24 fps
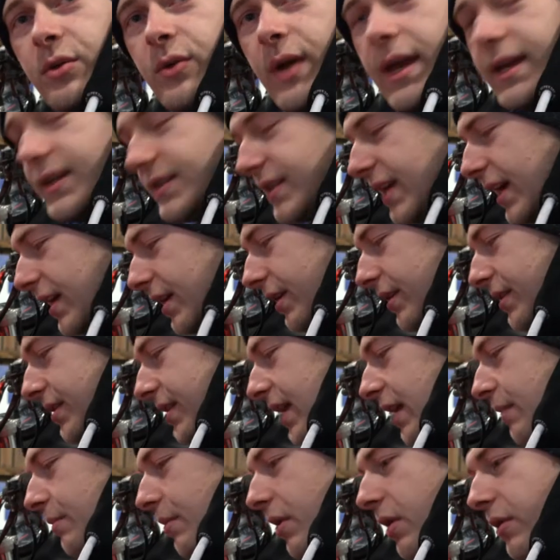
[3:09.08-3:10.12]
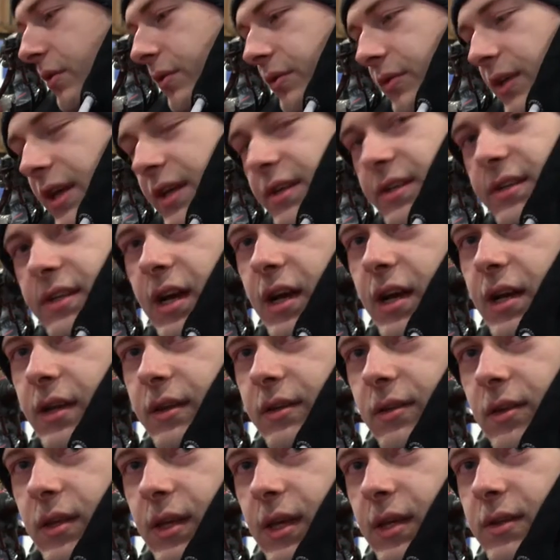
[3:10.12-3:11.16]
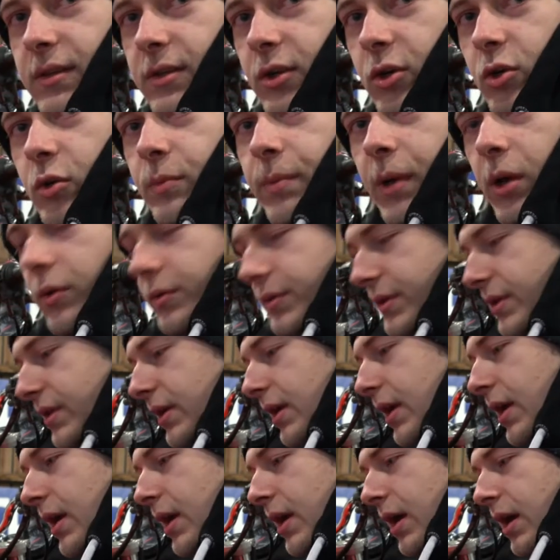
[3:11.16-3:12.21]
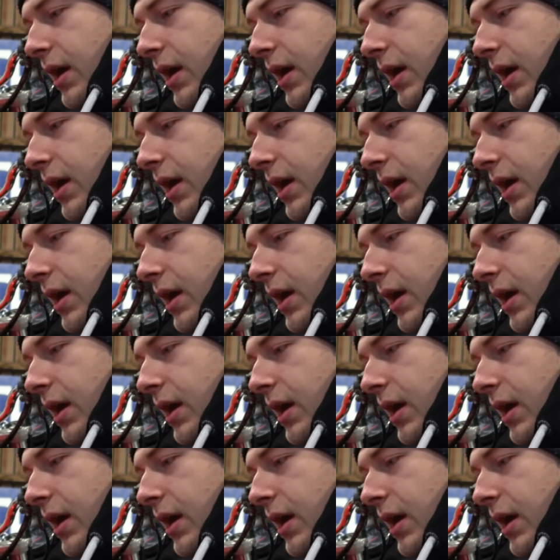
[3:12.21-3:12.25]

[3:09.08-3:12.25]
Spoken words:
exactly the same on this side, the 2 bolts,